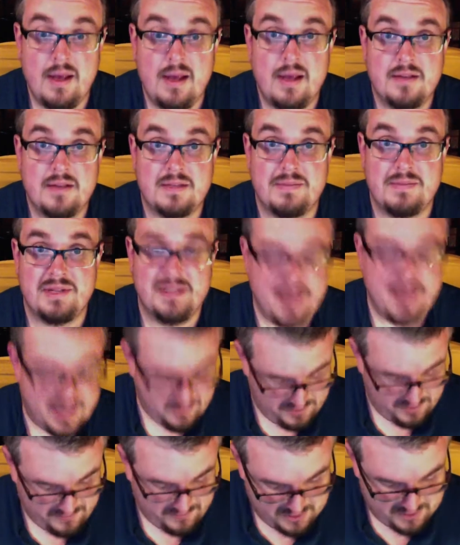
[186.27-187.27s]
some of the
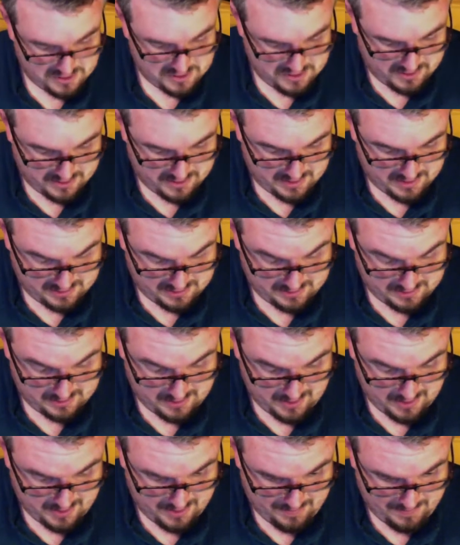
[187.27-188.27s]
titles featured on this.
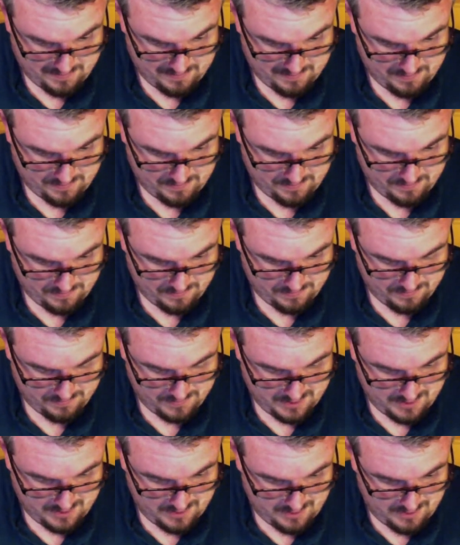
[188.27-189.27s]
A
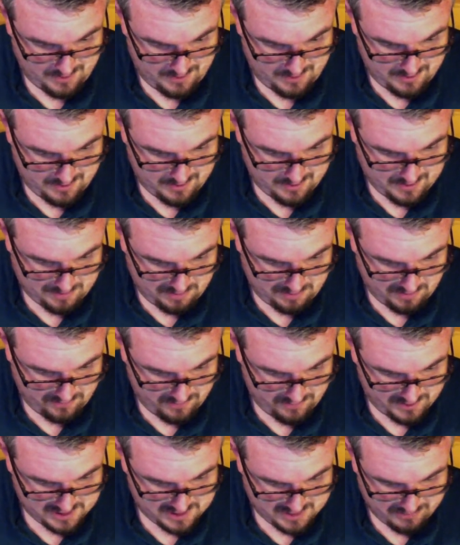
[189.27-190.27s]
couple of
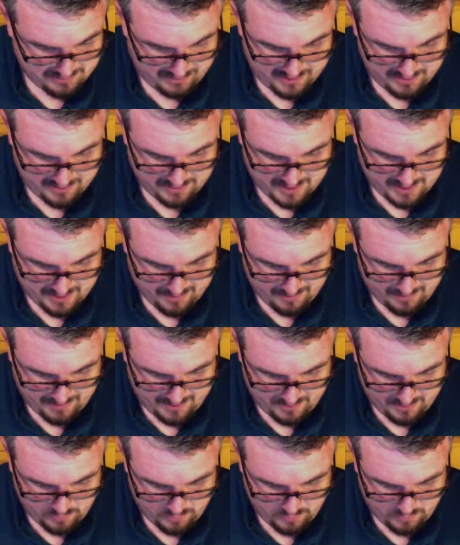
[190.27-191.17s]
which I really don't care about.